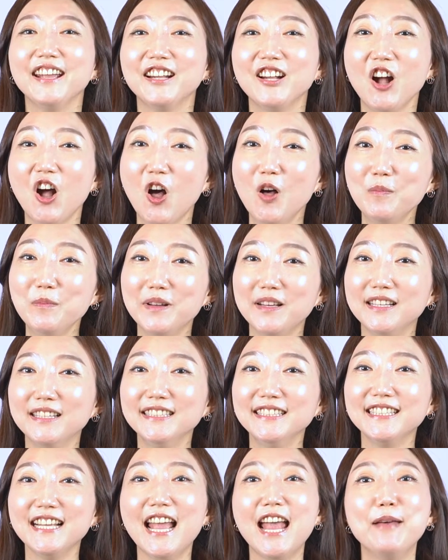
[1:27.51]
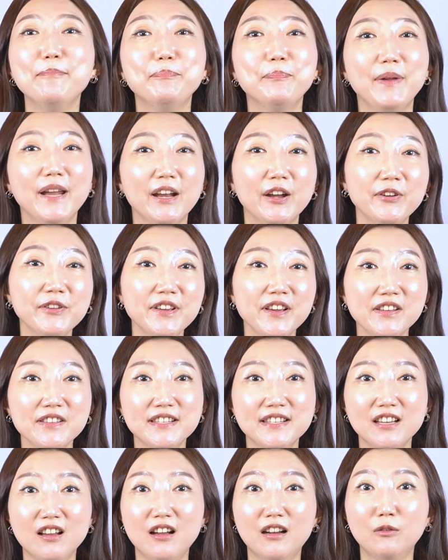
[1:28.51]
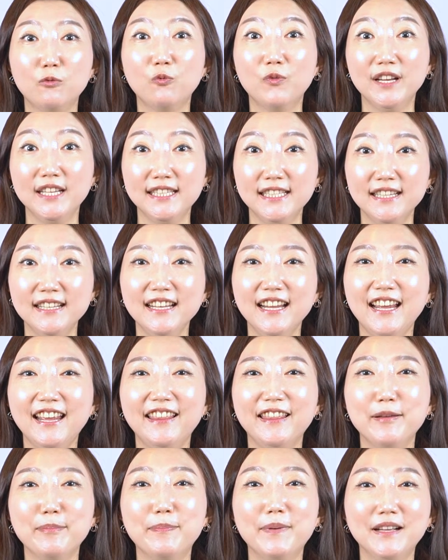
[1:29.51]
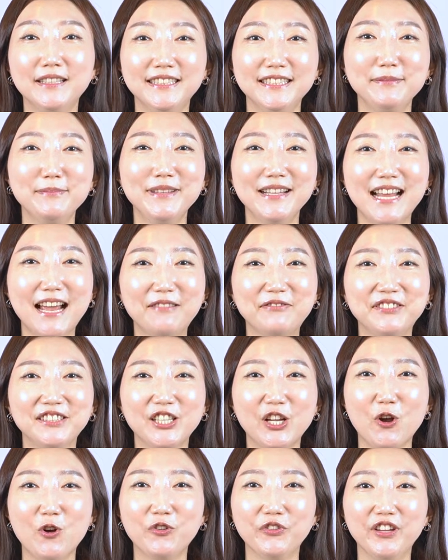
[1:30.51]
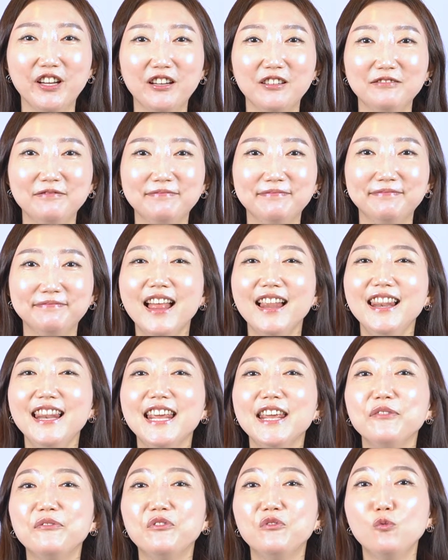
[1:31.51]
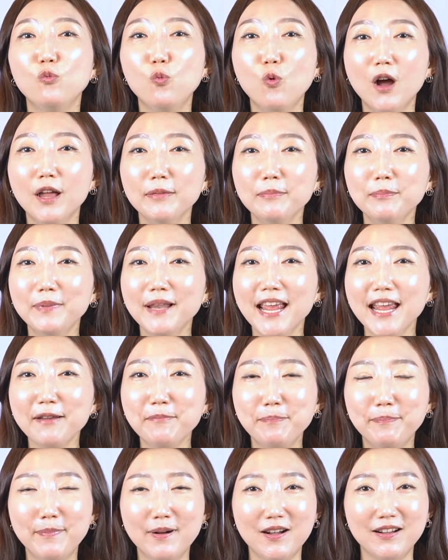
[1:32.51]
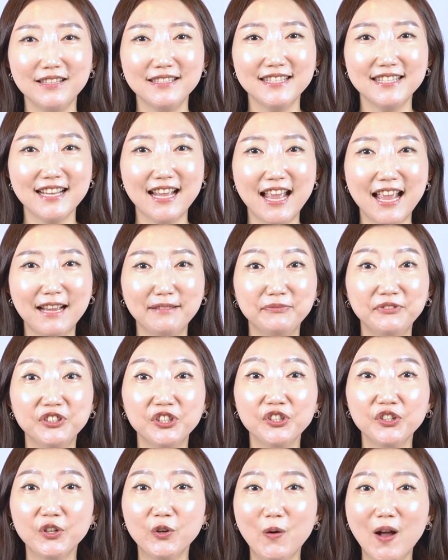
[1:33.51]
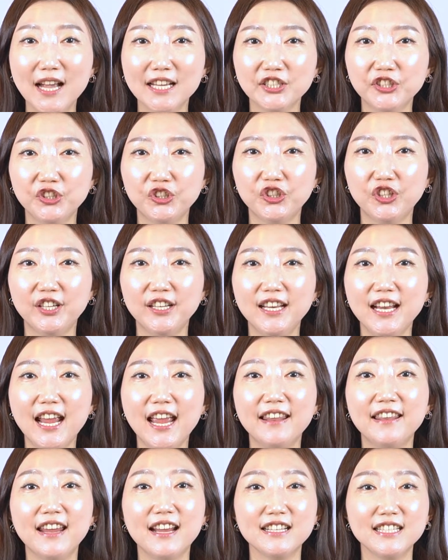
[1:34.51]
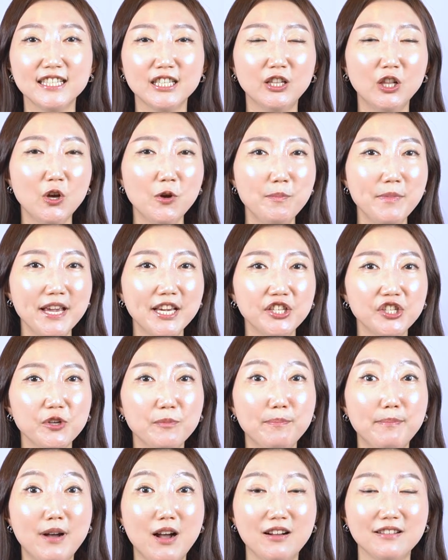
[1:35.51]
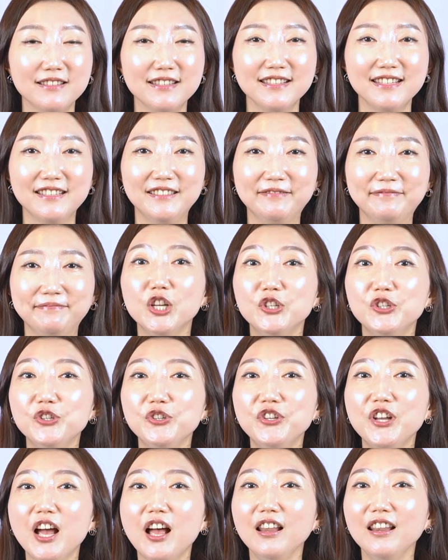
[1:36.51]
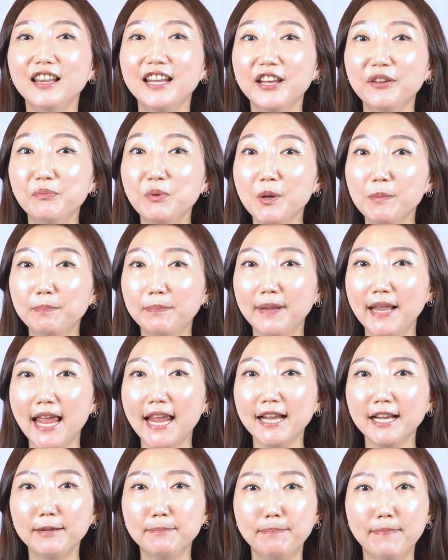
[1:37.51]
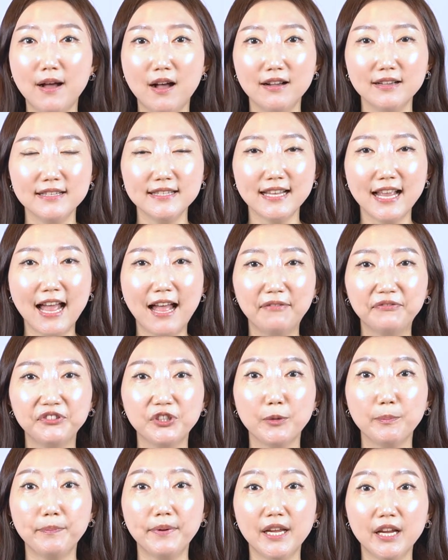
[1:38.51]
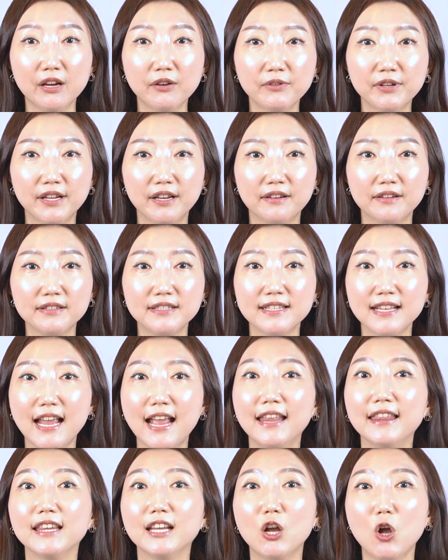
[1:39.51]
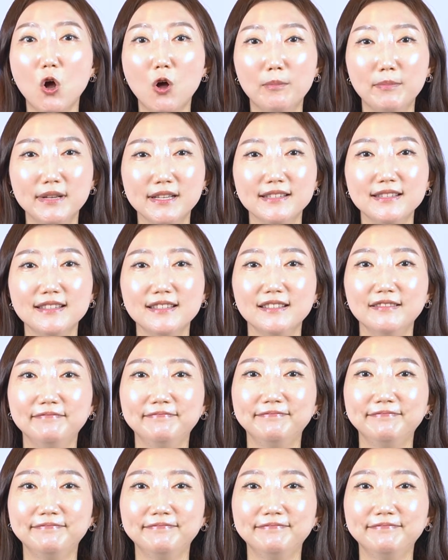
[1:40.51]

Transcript: Commas and periods are written in the bottom left corner. Leave one blank box after question and exclamation marks. Do not leave a blank box after periods and commas.